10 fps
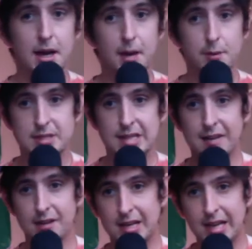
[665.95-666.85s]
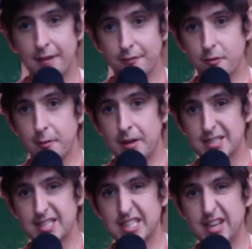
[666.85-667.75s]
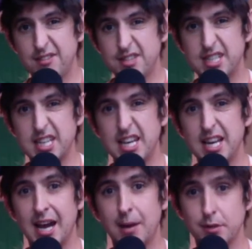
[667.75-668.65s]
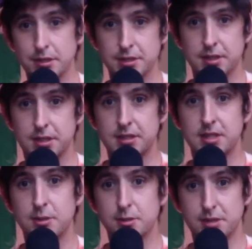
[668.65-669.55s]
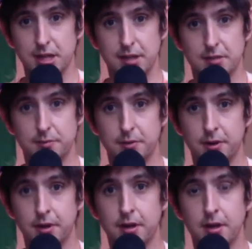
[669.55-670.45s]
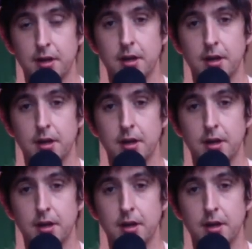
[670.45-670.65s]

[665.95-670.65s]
I laughed for about 17 hours continuously at this book.